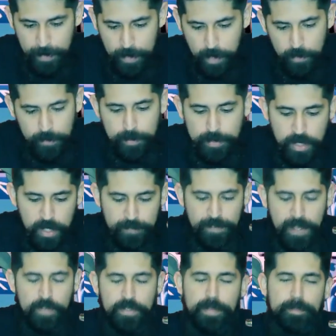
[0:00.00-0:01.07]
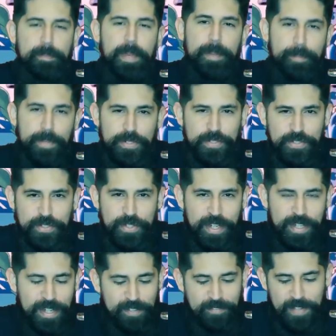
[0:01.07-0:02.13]
Or I'm sorry, founding members
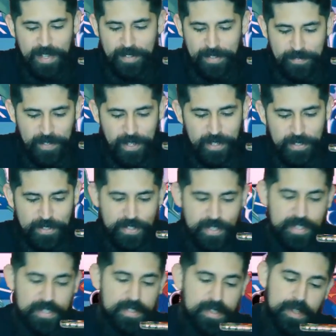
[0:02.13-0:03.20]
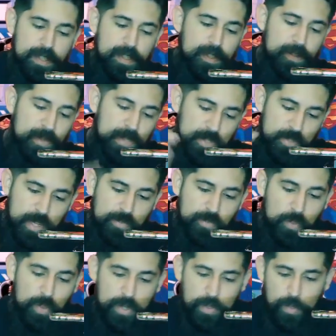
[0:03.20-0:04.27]
trait, not founding fathers, because we do have a
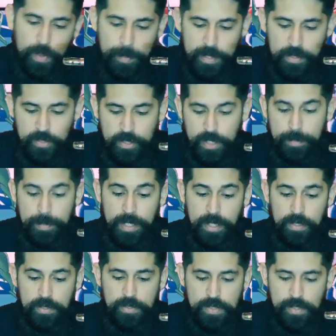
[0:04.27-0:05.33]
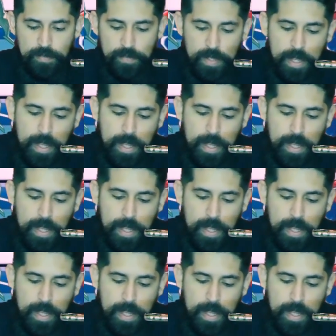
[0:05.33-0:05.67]
Wonder Woman, trying to be inclusive.